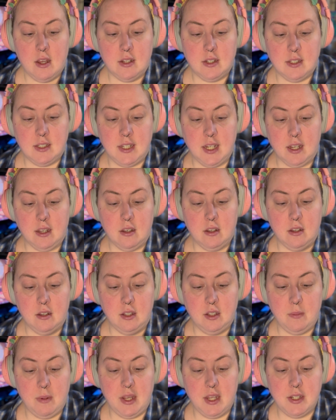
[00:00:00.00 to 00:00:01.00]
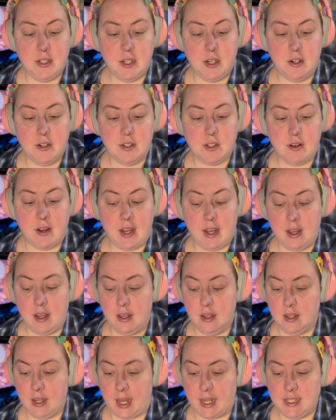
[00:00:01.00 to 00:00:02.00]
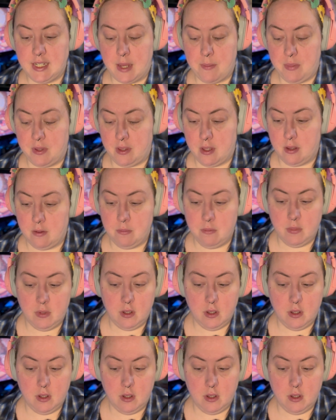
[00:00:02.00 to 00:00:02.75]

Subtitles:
stick a little bit easier, so I dampen them.